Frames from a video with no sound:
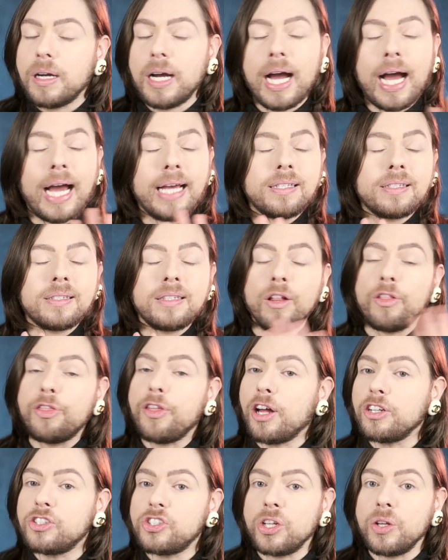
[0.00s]
I still
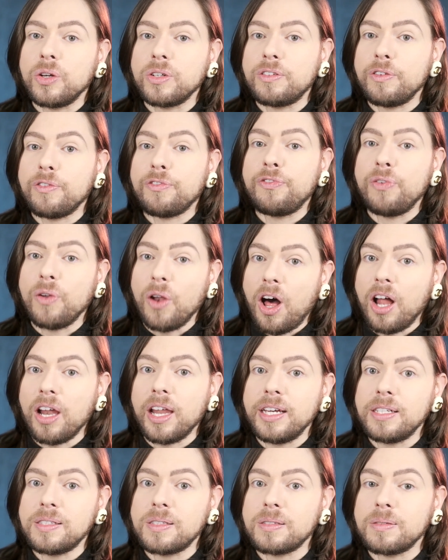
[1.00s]
thought she looked
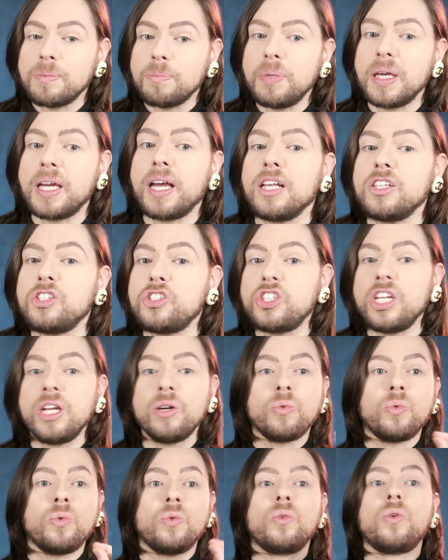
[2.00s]
flawless because she
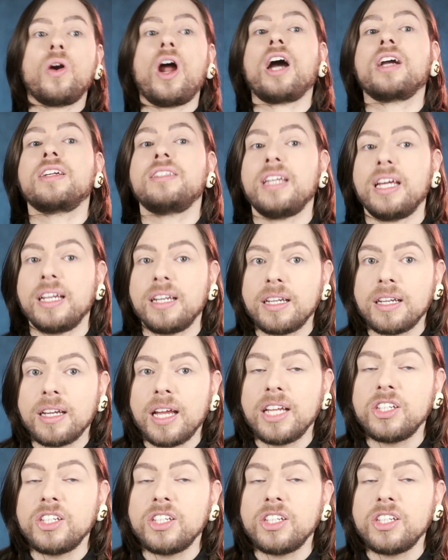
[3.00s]
rocked it